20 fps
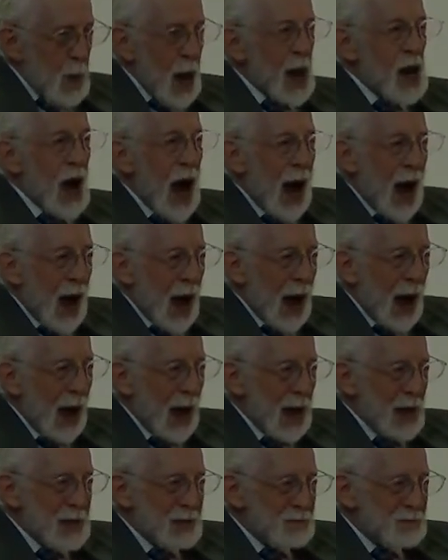on
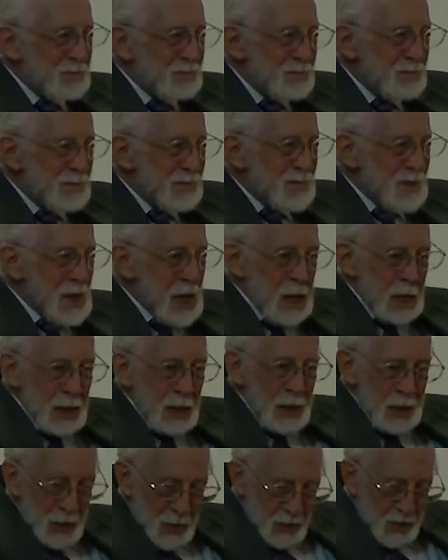high
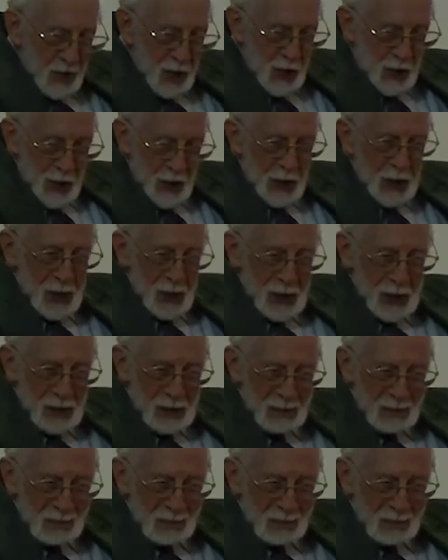to visit.